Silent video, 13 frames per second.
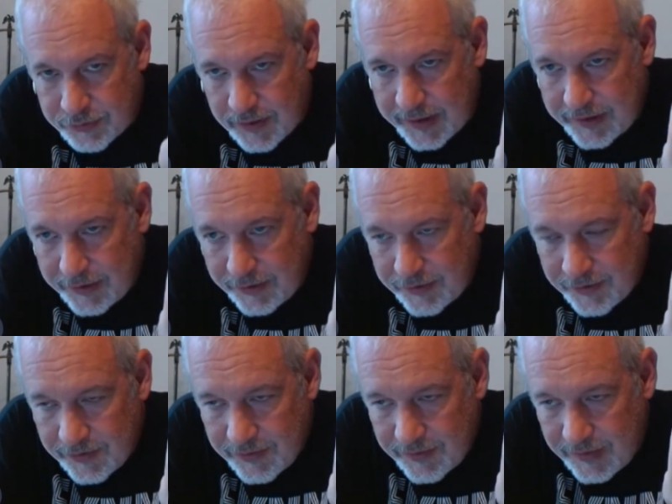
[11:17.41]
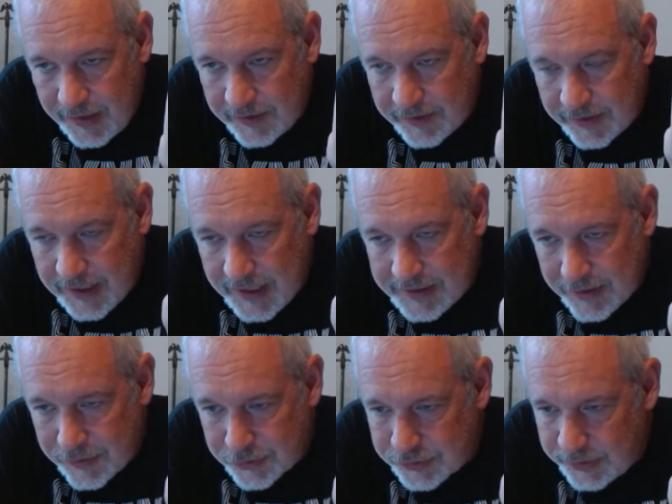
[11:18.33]
writers, it's, and the
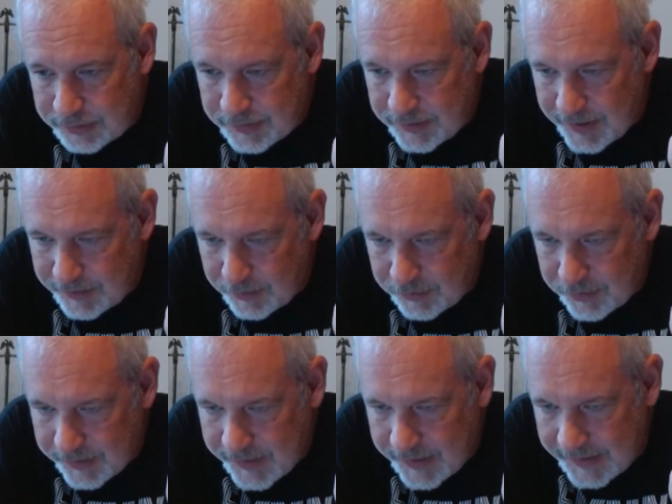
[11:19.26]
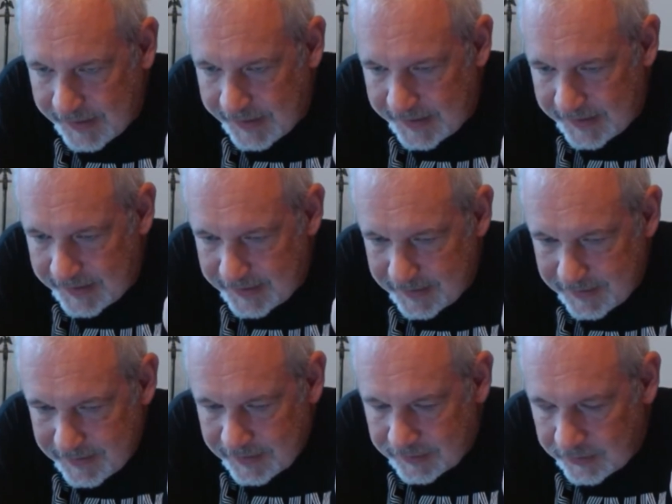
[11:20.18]
script never really got edited.
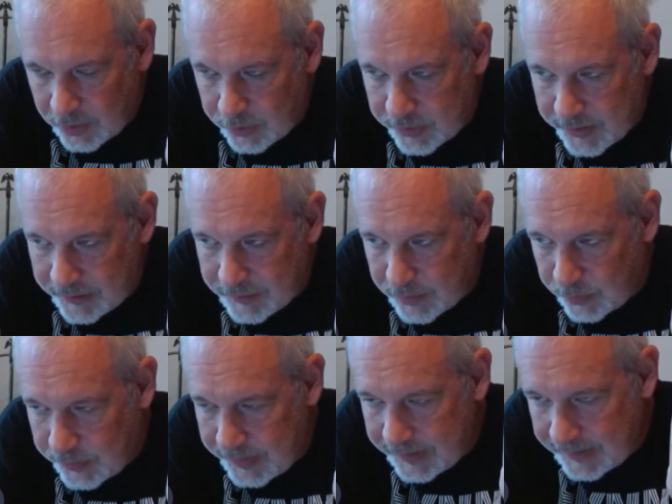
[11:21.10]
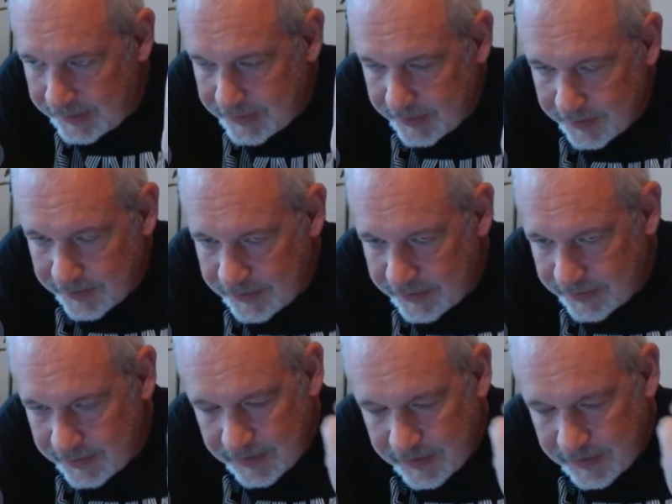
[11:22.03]
No one ever went and said, listen,